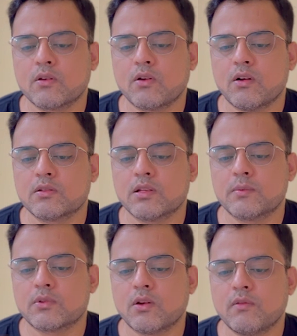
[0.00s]

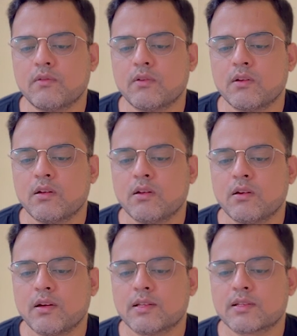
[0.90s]
concepts of
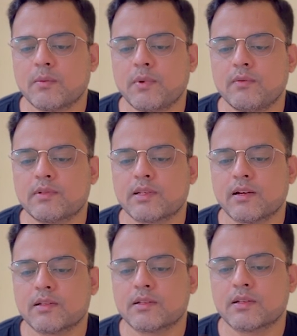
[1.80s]
descriptive
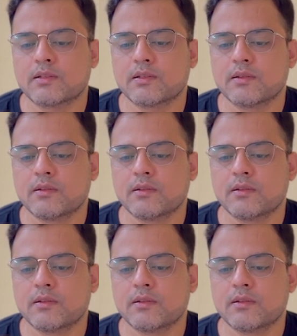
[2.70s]
statistics.